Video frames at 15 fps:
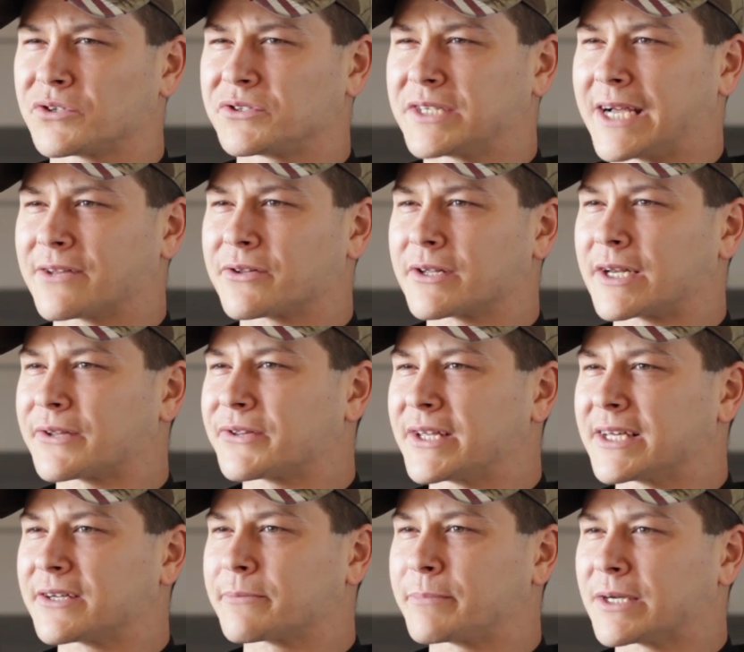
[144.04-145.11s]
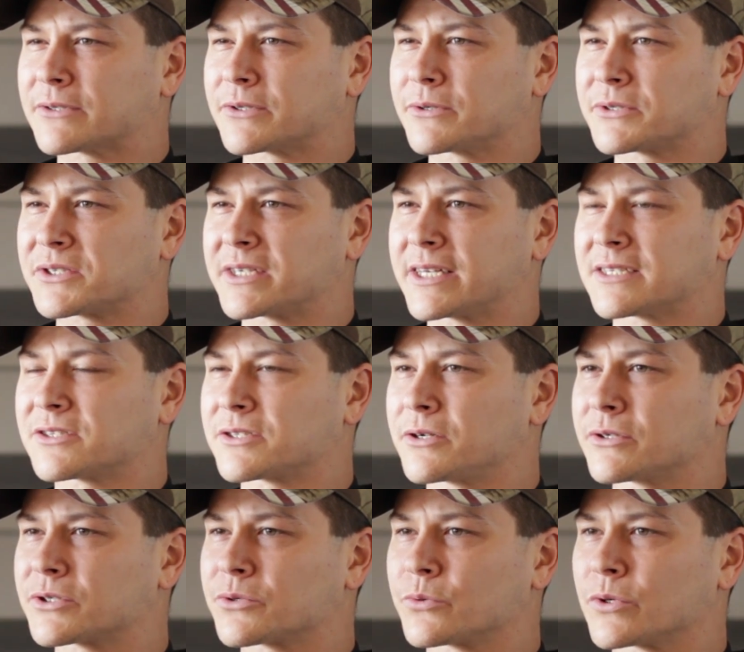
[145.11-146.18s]
now that I think about those things,
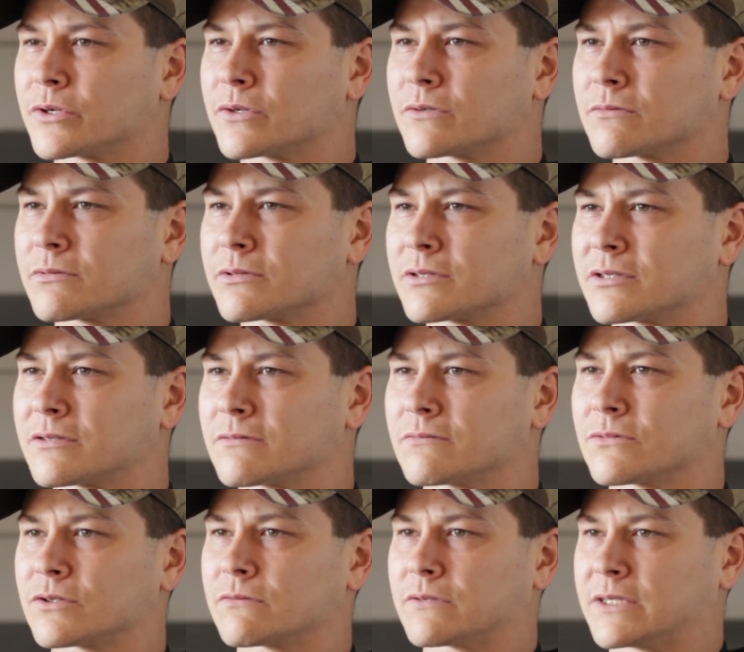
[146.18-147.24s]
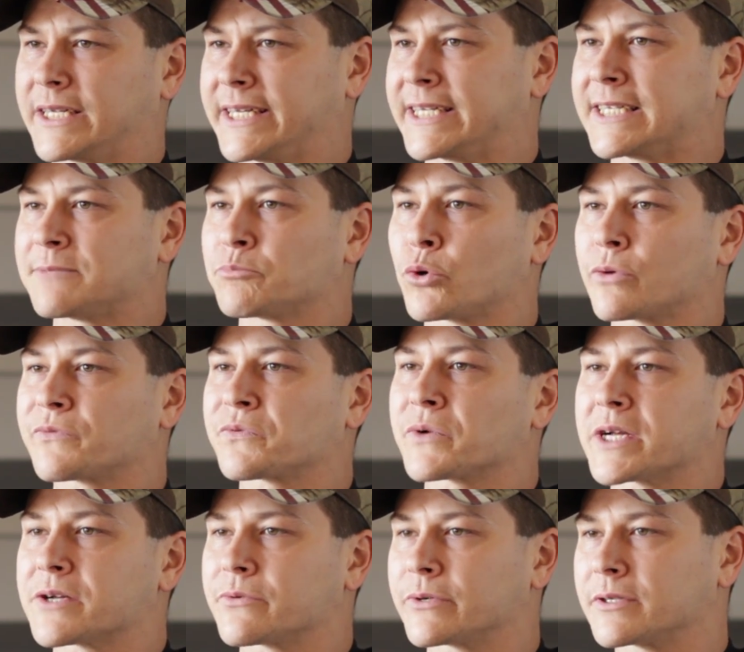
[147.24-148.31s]
those were getting more
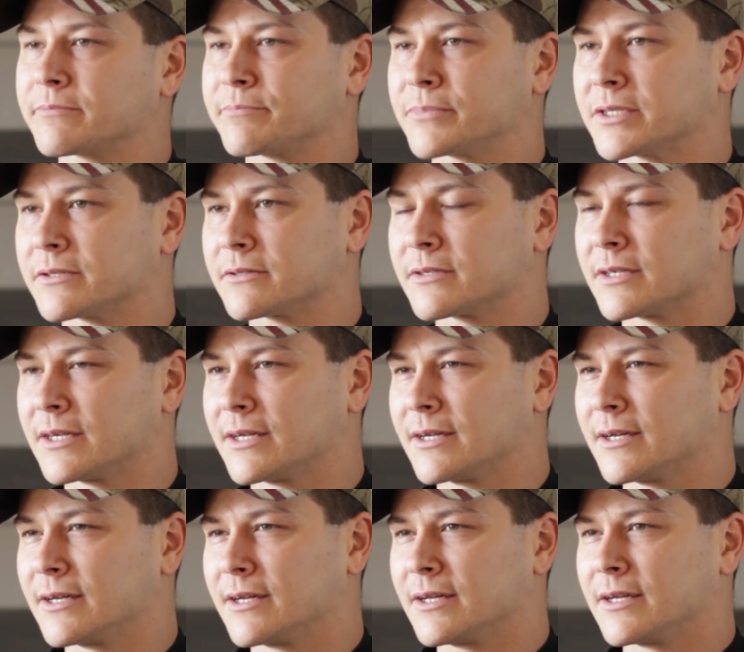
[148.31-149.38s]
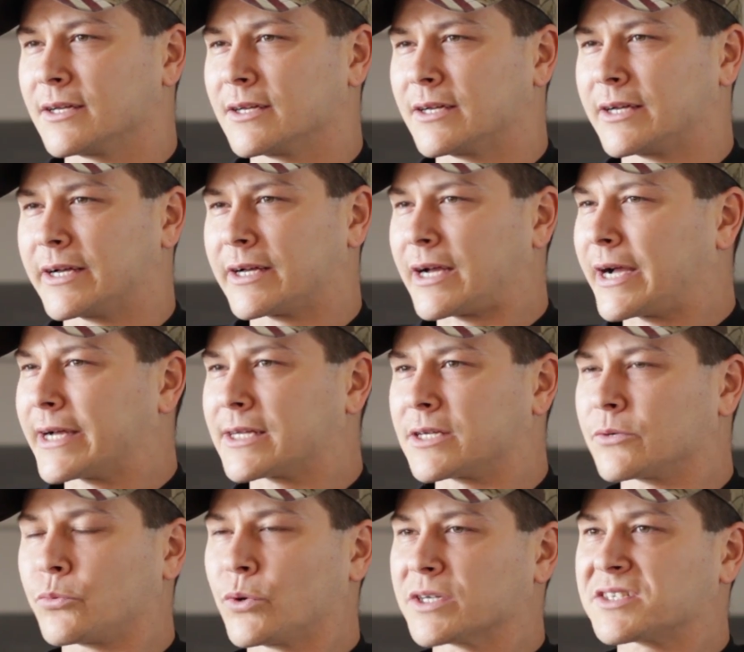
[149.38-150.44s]
frequent. But
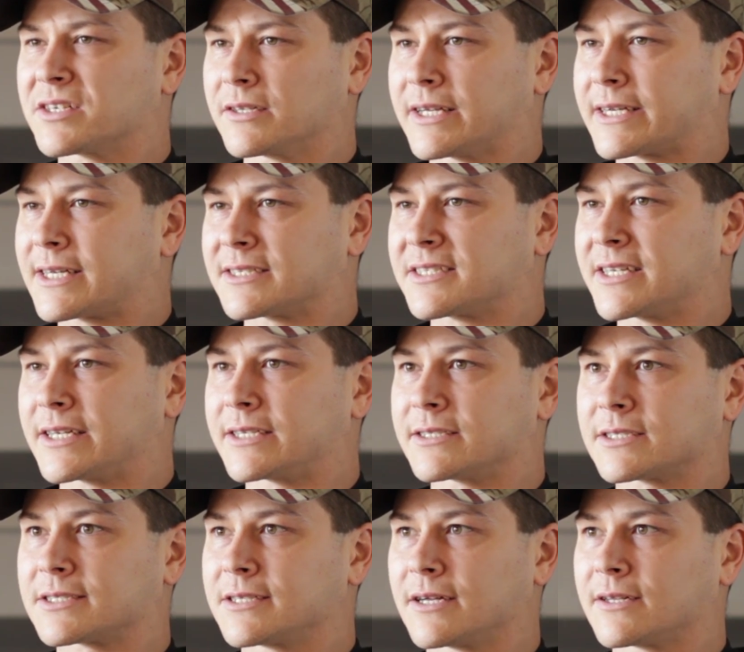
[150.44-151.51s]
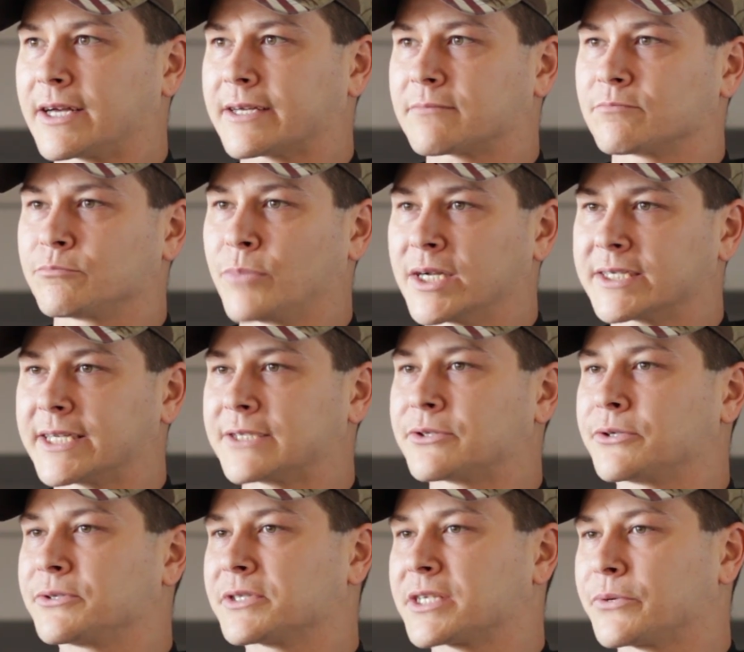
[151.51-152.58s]
it wasn't, like I said, it's not like Monday,
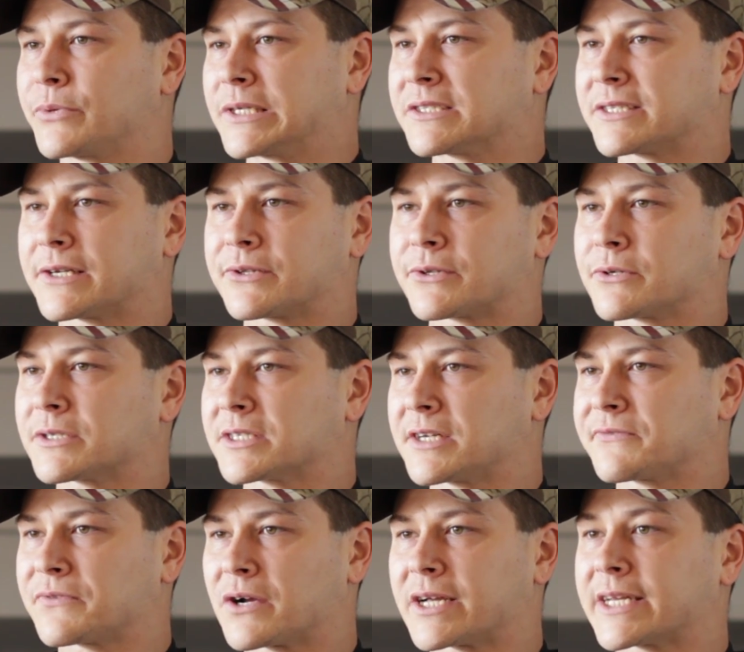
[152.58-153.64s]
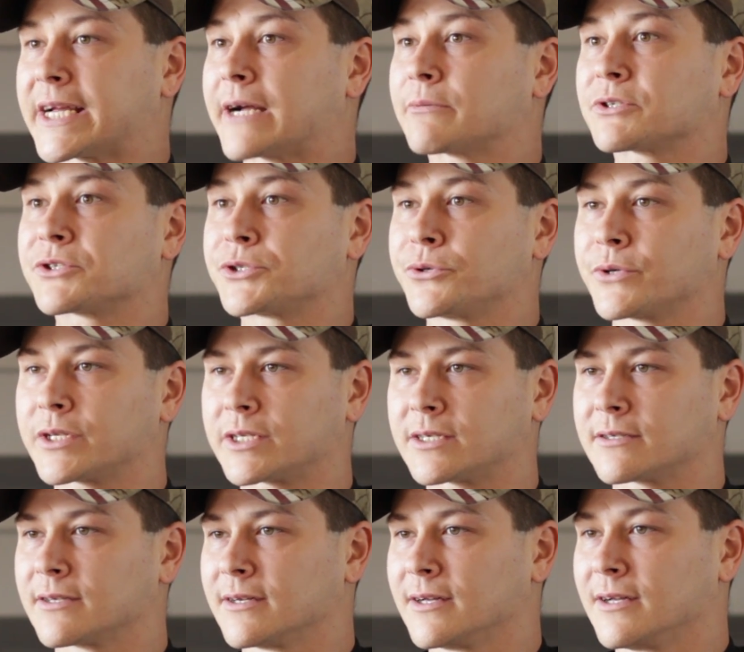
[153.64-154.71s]
Tuesday, Wednesday, Thursday, Friday I was doing it.
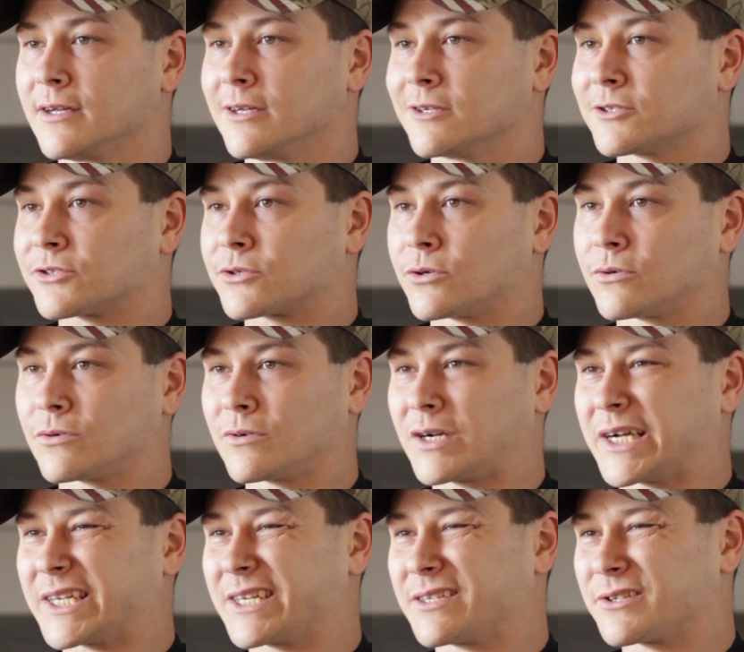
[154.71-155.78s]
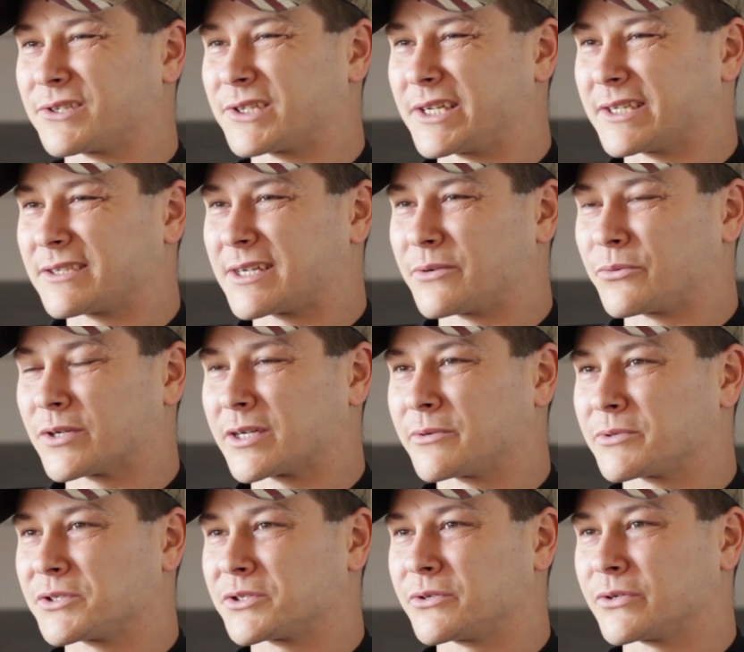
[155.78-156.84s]
So I didn't think that what I
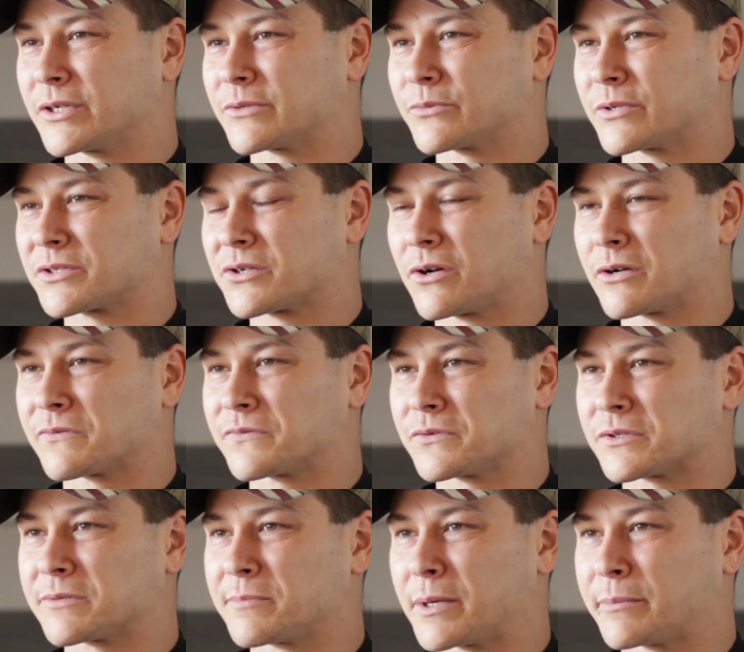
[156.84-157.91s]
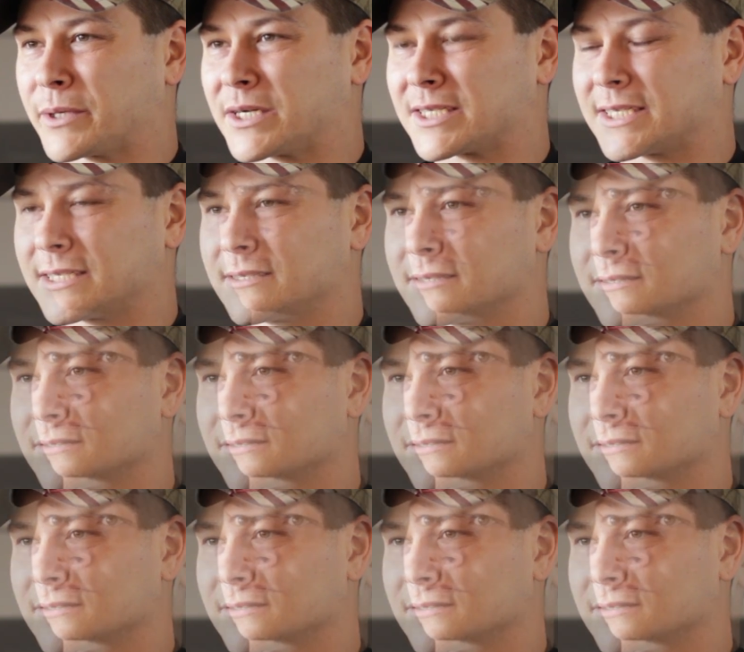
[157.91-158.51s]
was doing was harmful to my body.